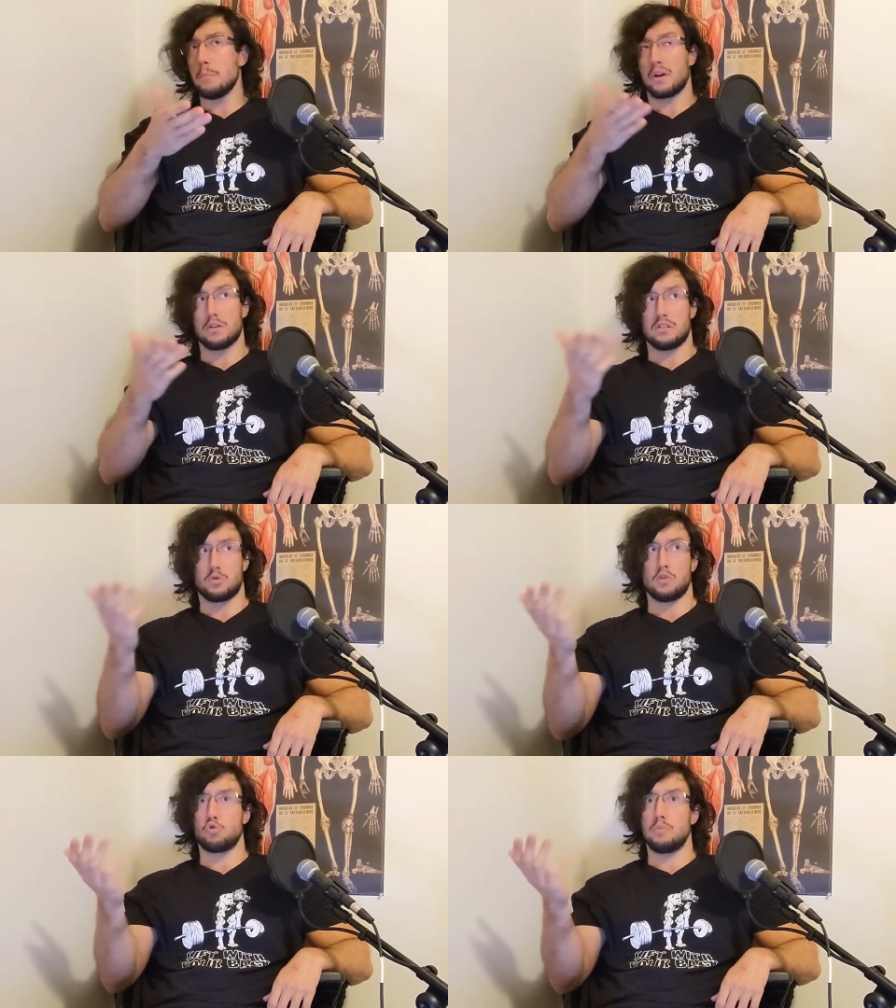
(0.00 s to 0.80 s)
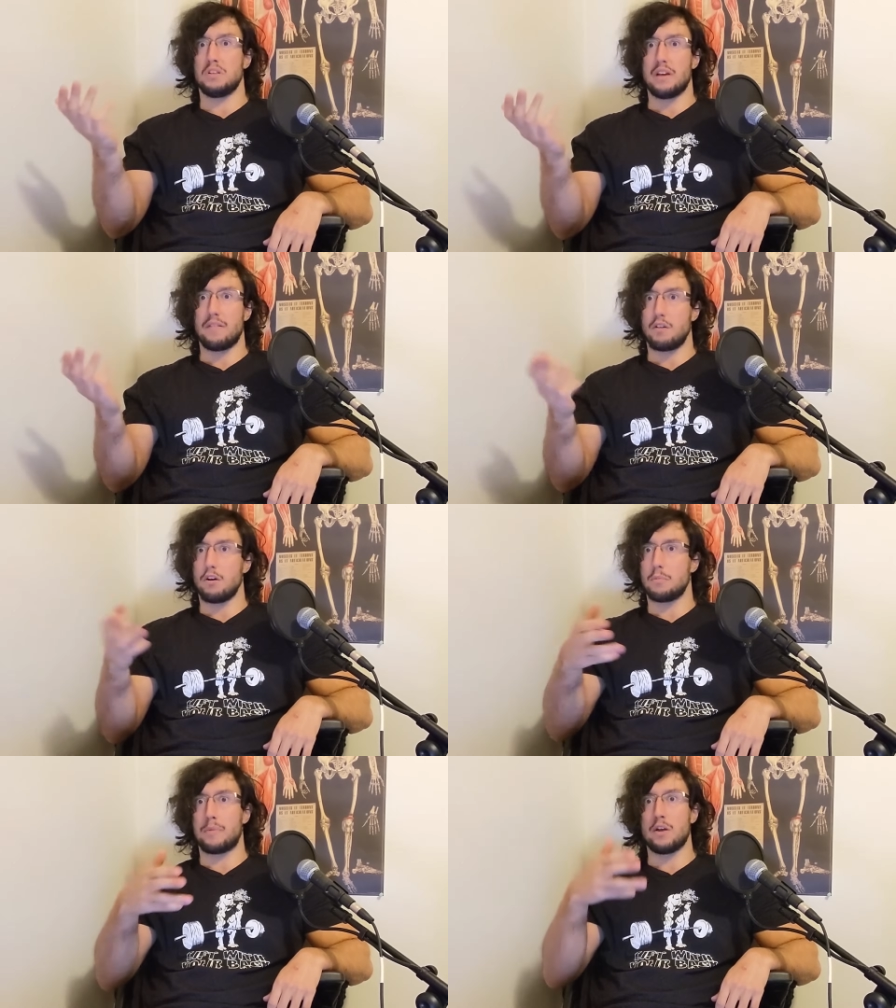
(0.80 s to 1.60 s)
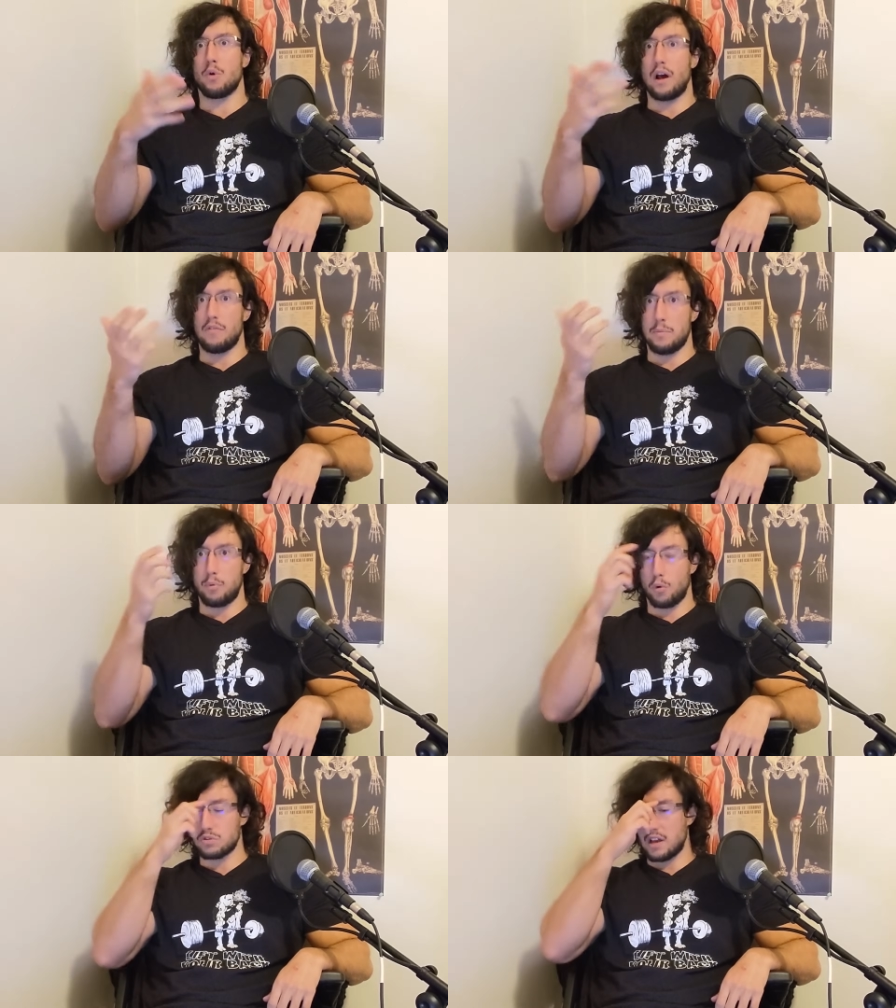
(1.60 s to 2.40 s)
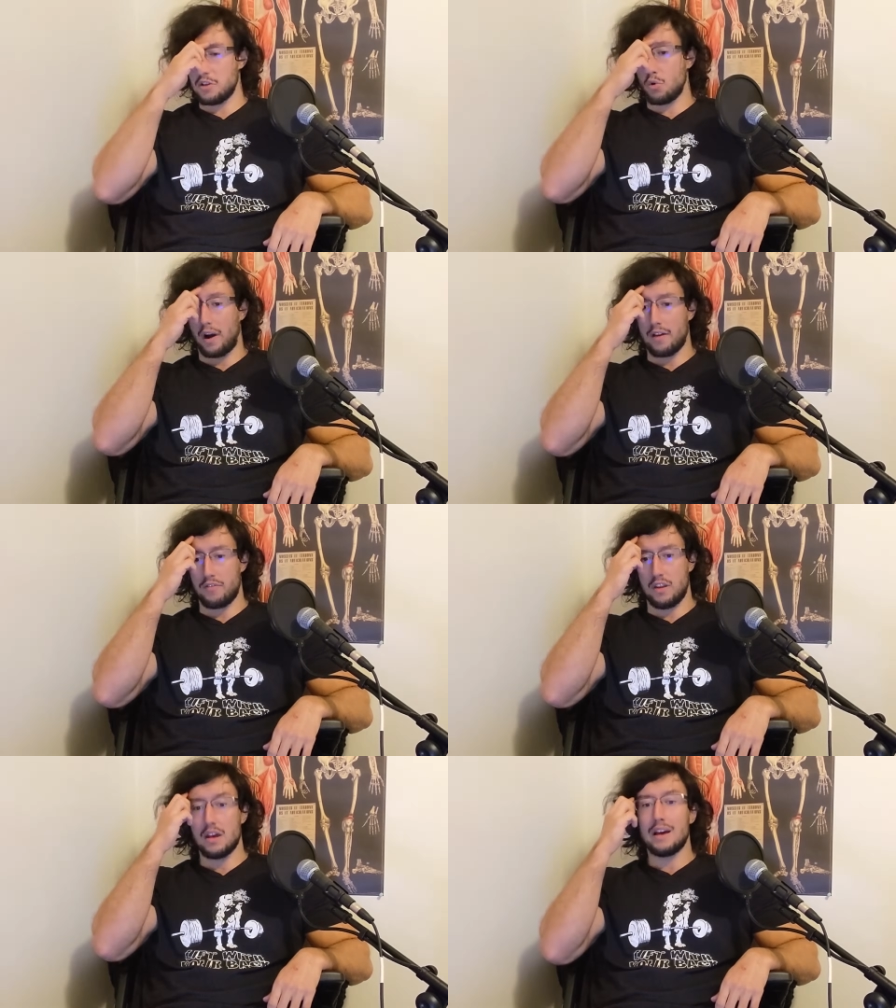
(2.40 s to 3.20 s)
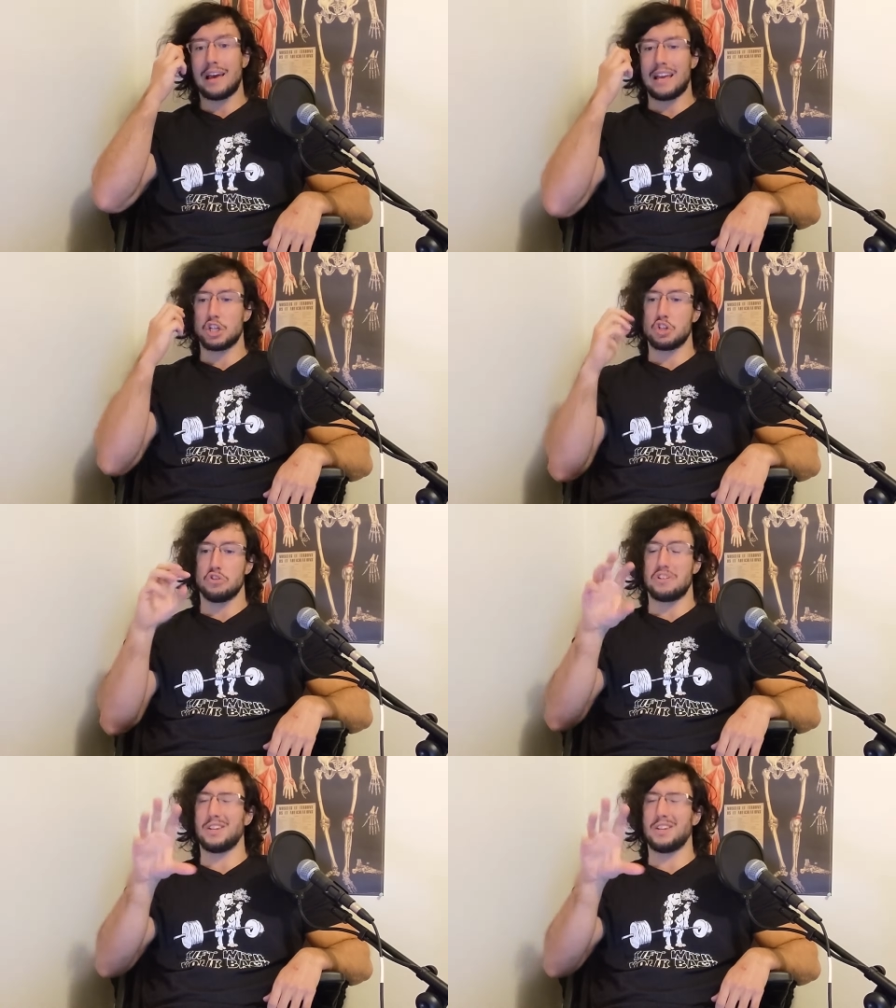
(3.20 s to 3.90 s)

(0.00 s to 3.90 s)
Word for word: because it's going to be developed by your heavy pulls and your heavy hinges.